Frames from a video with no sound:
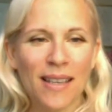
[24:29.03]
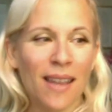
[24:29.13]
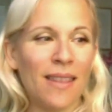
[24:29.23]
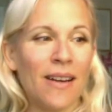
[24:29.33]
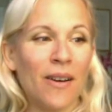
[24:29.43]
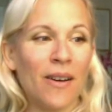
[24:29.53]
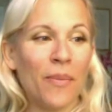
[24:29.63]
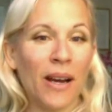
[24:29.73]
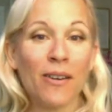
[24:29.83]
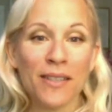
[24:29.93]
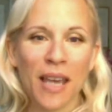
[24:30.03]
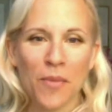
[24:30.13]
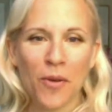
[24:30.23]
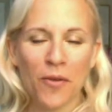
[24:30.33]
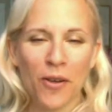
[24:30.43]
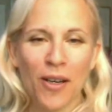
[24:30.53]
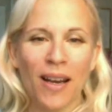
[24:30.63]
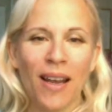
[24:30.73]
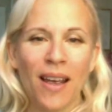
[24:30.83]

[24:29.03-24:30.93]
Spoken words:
and their parents came over